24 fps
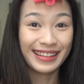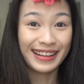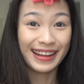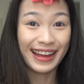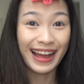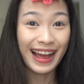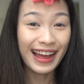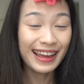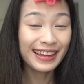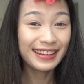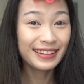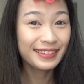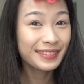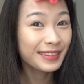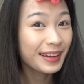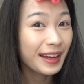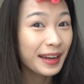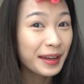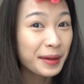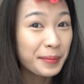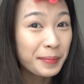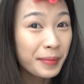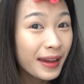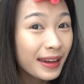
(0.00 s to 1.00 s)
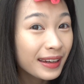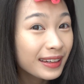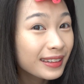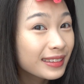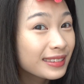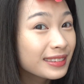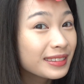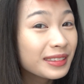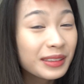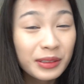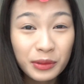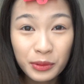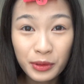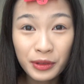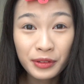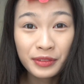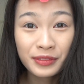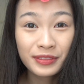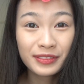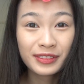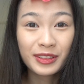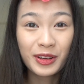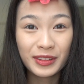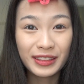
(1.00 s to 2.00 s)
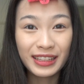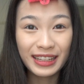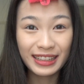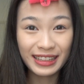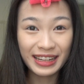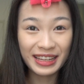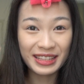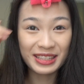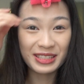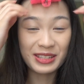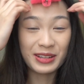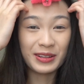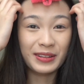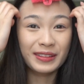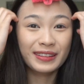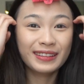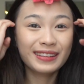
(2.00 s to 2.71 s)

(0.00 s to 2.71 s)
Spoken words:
Hi, I'm back with contact lens on.